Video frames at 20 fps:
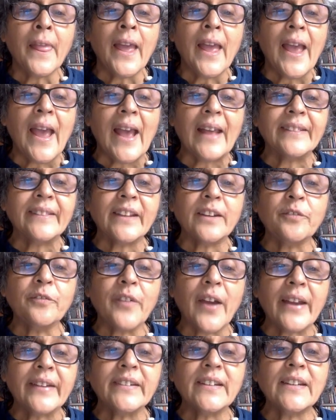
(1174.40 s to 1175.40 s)
And then
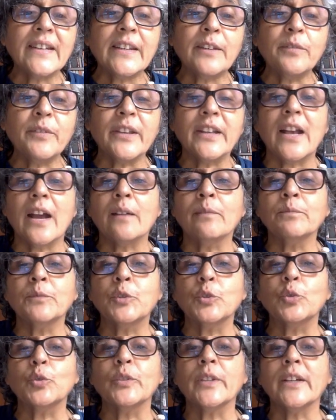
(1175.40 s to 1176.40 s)
finally, we come
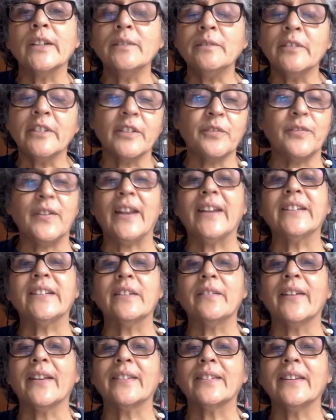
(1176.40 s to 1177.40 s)
to the
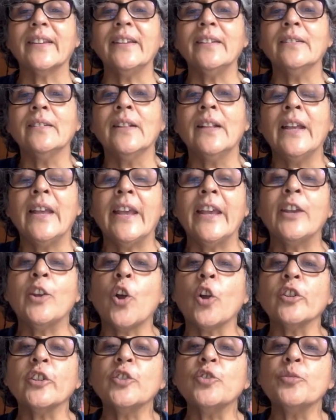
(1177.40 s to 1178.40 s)
reflective essay. In
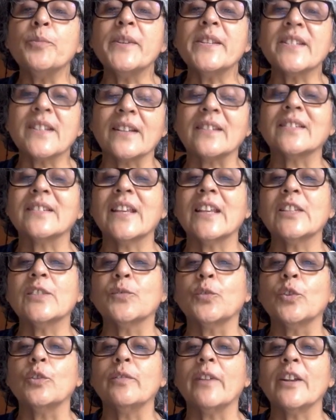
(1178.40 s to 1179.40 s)
order to be
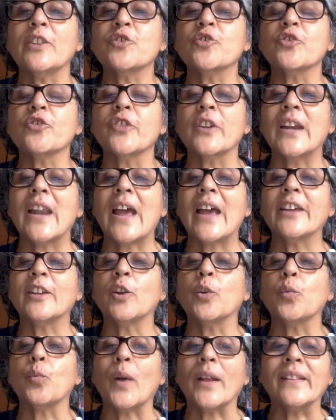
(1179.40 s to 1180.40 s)
successful, one should rely
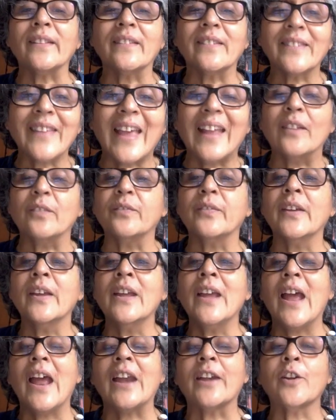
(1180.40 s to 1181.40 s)
on oneself
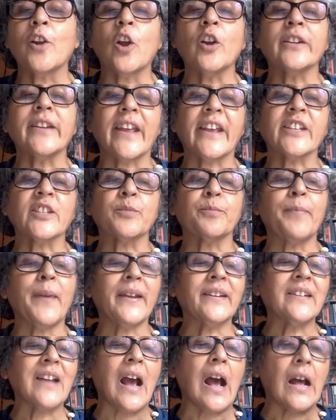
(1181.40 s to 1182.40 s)
and not
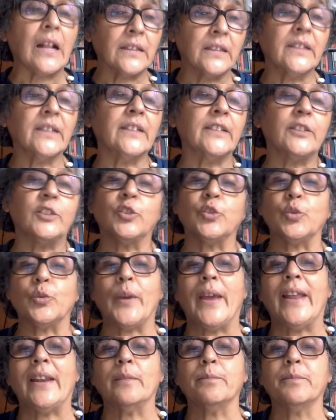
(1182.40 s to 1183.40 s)
expect others to
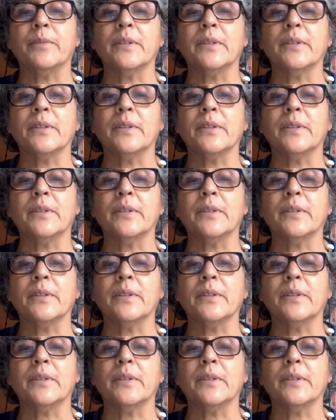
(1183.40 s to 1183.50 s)
help.